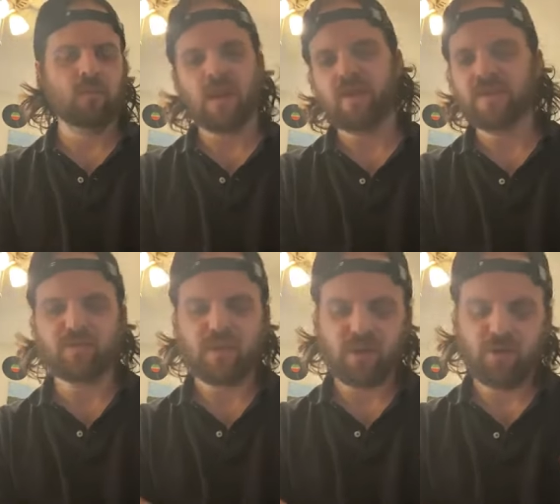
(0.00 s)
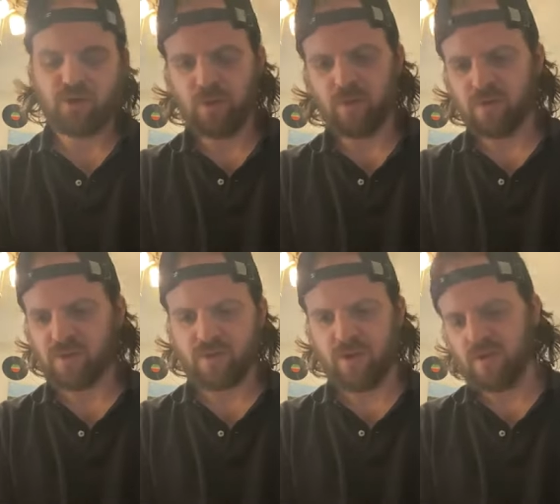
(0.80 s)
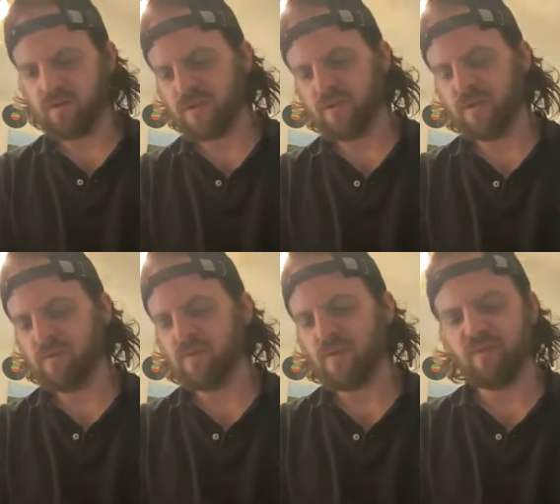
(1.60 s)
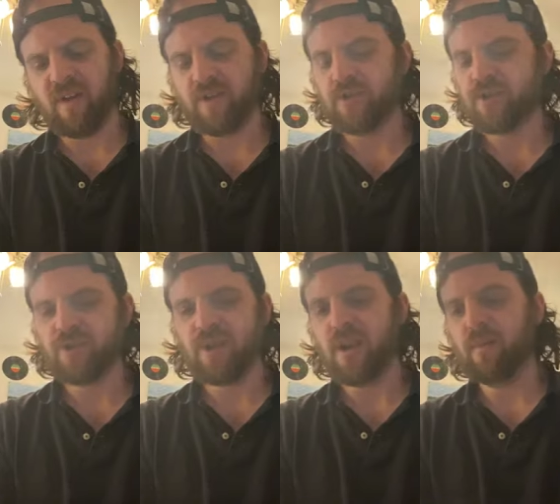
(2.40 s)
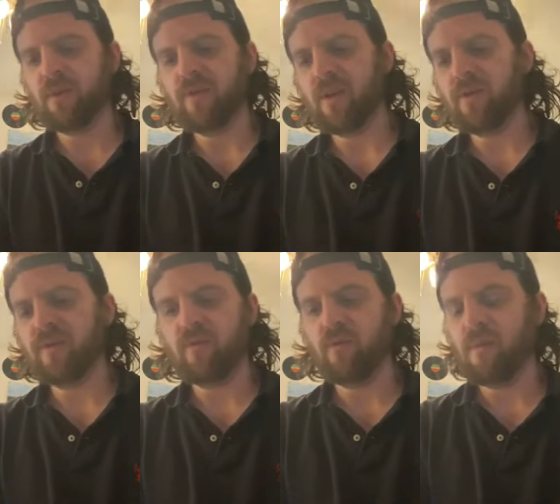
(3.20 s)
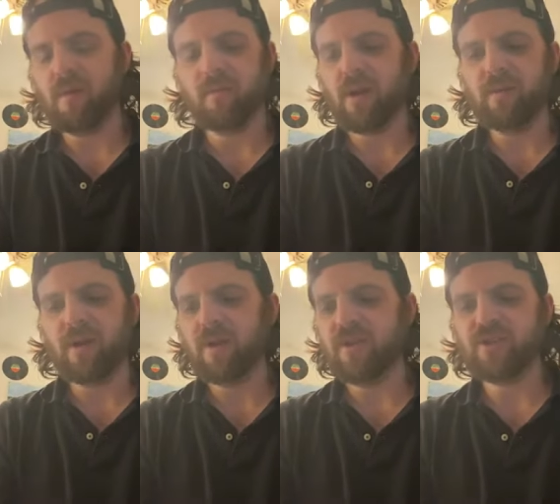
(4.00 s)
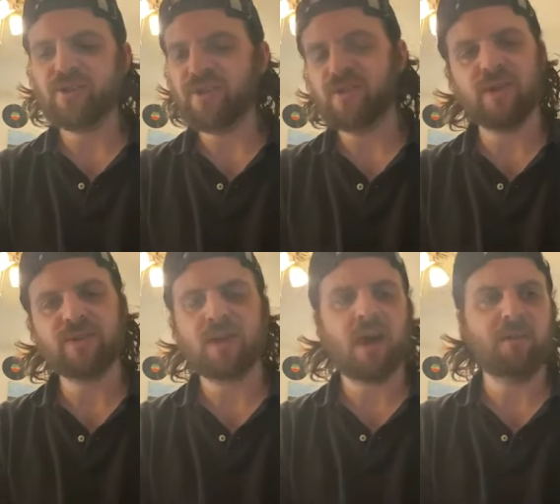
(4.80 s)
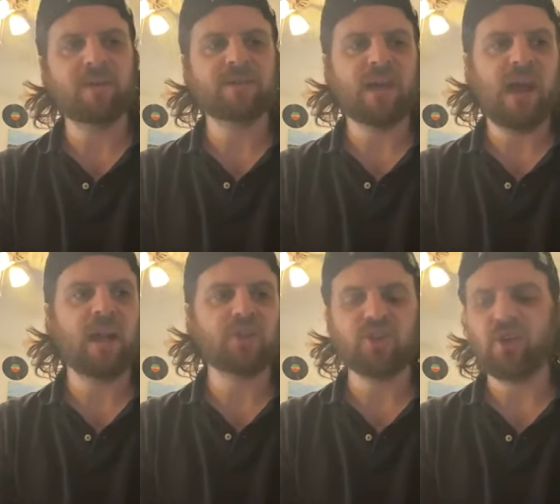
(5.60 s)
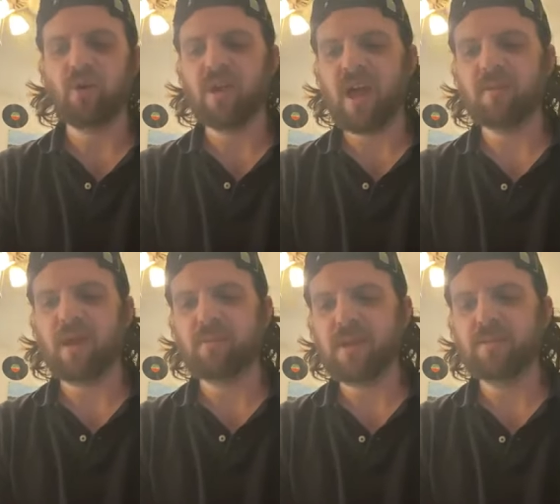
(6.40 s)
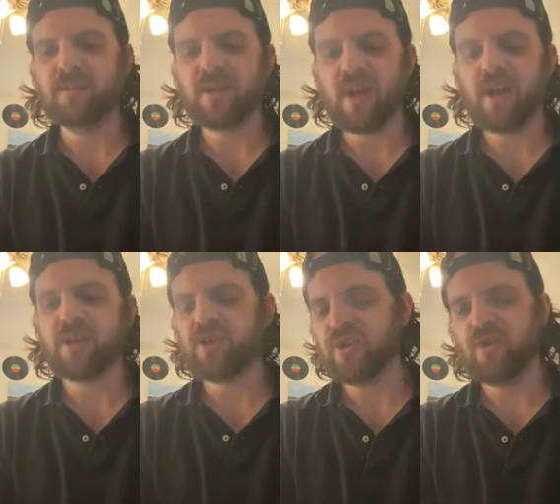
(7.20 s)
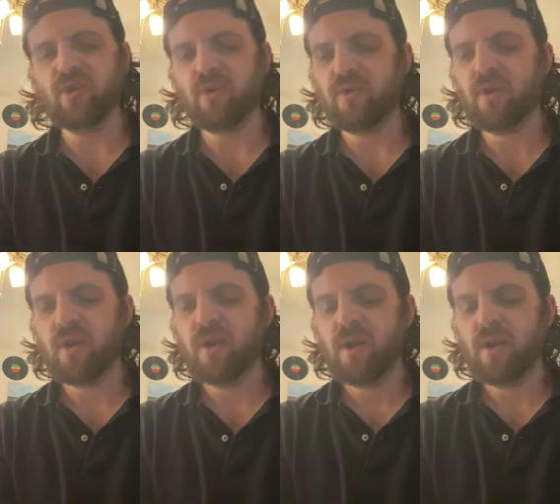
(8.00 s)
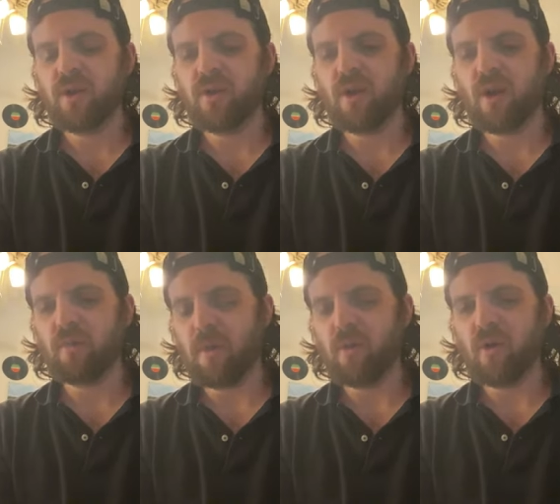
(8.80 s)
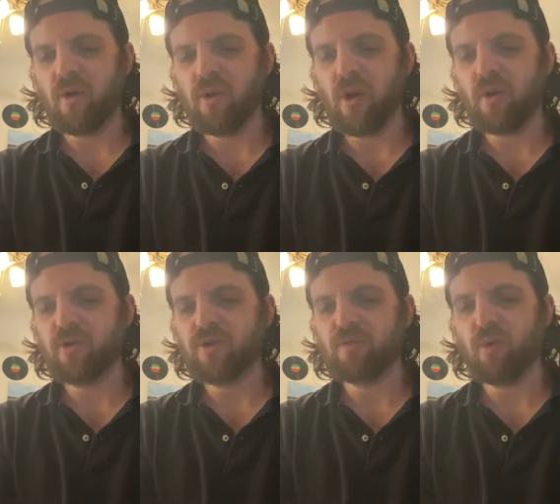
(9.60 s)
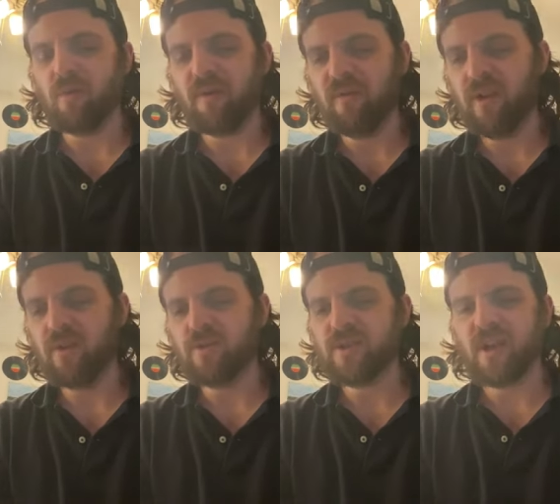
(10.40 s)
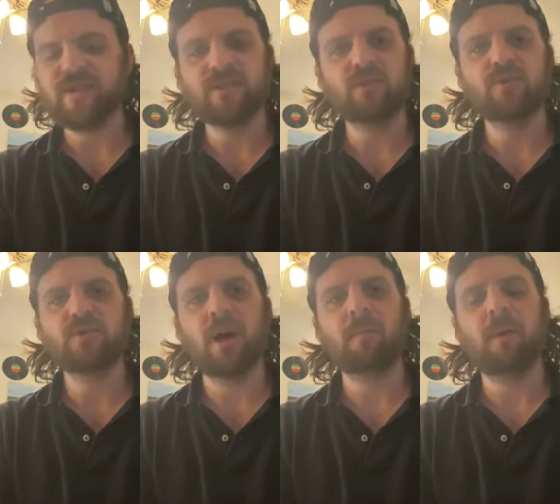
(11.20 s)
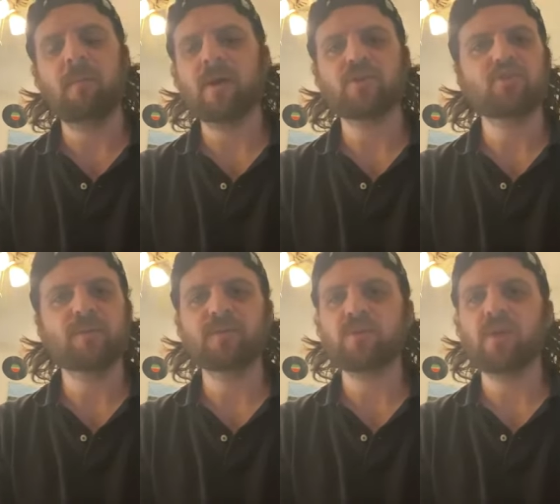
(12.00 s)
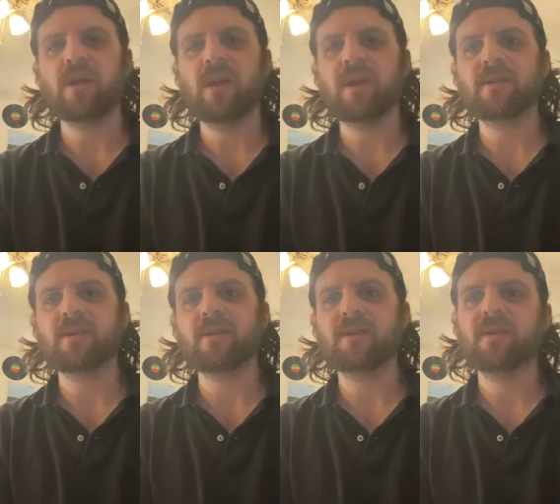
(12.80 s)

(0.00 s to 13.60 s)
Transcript: A lot of these big YouTubers, you know, to them, their fans are just a number. They don't even remember anybody. They just see tons of comments. I actually know a lot of my peeps. I actually know I remember all y'all, you support my videos, and I'd see you stopping by my streams and we connect, and